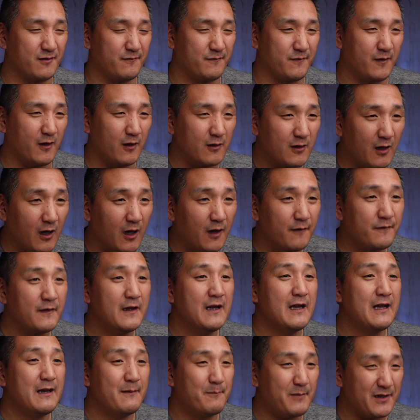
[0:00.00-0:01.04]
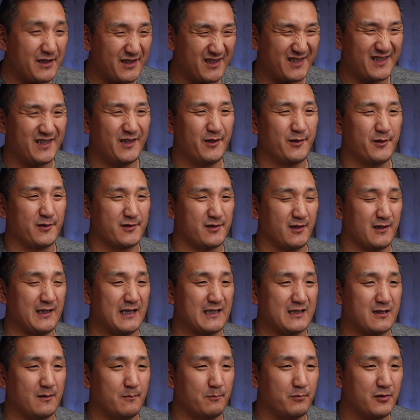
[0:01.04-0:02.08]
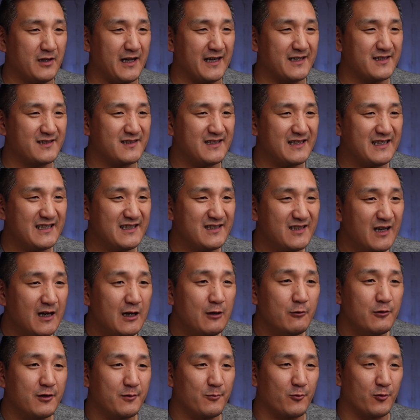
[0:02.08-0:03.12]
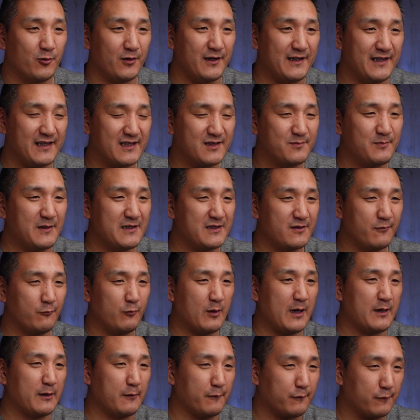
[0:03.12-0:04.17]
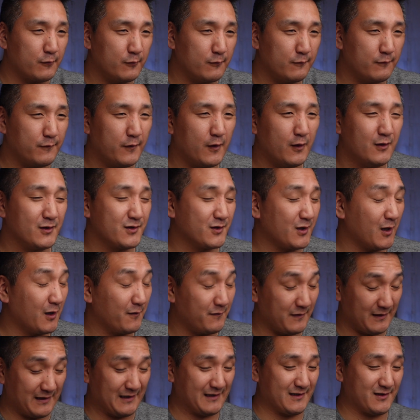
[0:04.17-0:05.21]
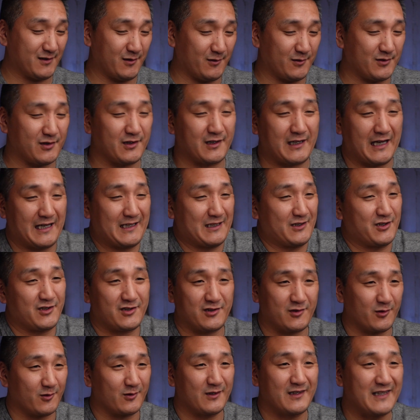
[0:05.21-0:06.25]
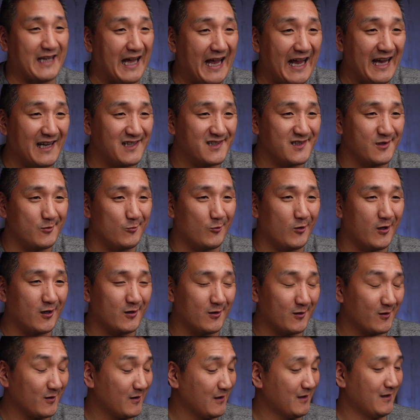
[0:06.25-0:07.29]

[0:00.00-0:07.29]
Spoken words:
fall off, but still there's a lot of complexities. With more inexpensive wine, the fruit falls off and it starts to kind of just turn into acid water.